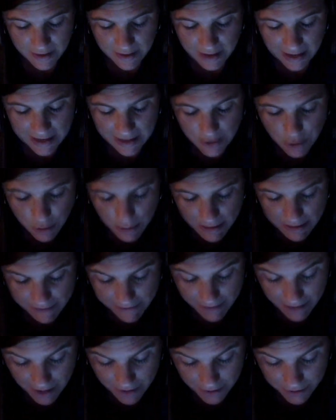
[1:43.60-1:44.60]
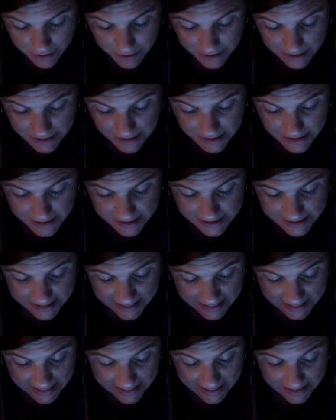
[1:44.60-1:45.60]
I know my father needed to
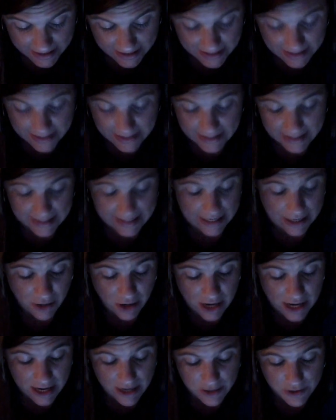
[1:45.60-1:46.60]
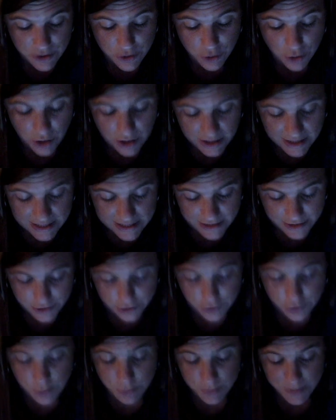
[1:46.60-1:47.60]
stay at our house to organize the
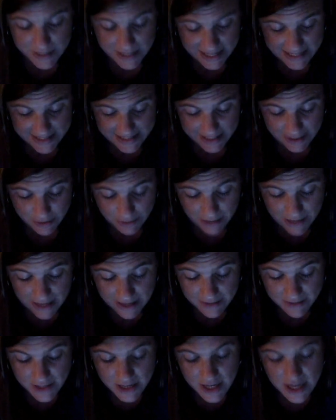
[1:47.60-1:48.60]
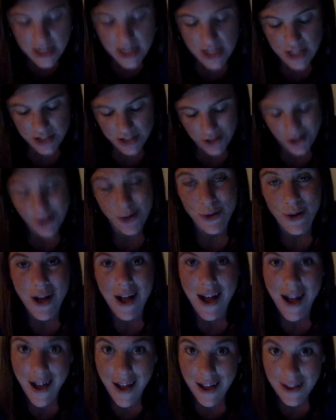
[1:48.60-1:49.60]
troops as they arrived, so
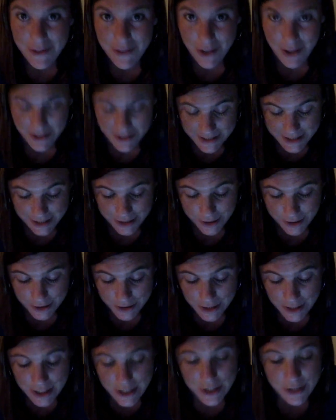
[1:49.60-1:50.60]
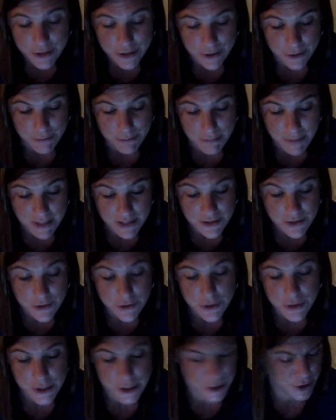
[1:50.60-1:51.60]
I volunteered to
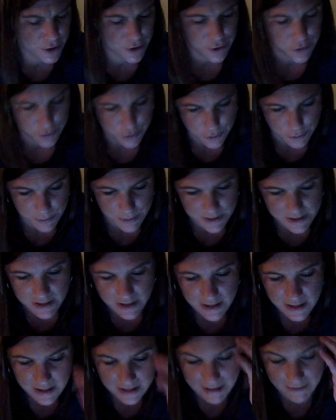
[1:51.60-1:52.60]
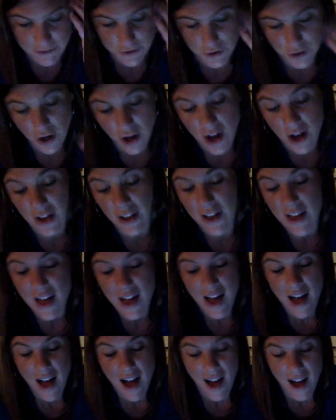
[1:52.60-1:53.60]
muster his troops. After all,
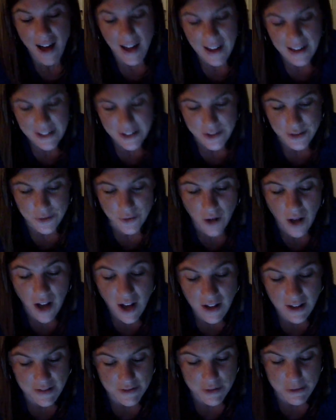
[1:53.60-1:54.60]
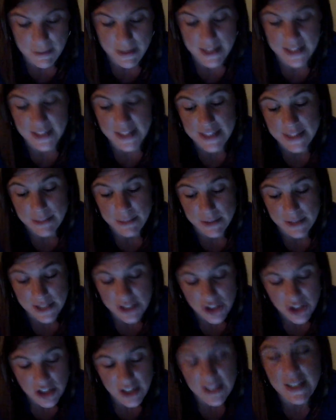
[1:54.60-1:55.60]
I knew all of the men in his
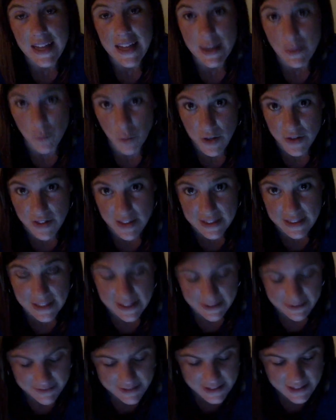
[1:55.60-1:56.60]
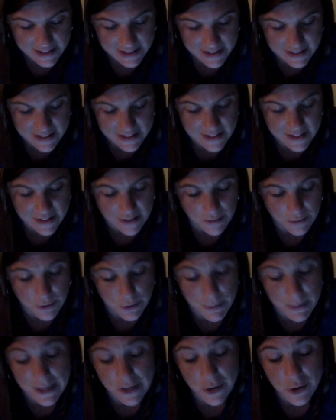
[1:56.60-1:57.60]
militia and where they lived.
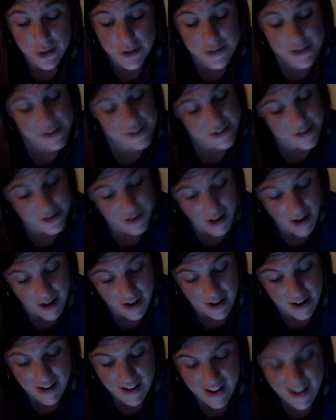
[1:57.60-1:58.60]
With my horse, Star,